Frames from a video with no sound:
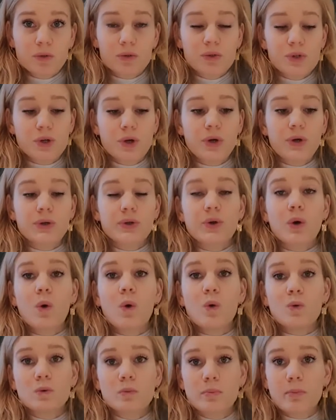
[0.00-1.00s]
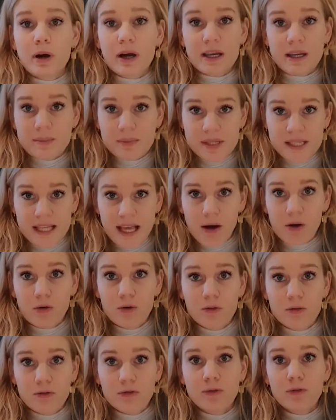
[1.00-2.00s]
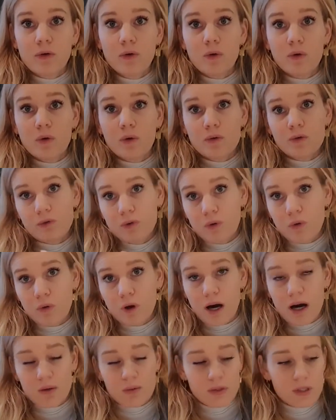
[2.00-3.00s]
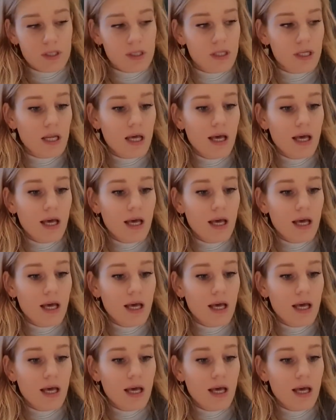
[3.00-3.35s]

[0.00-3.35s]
turn on by himself for 4 hours.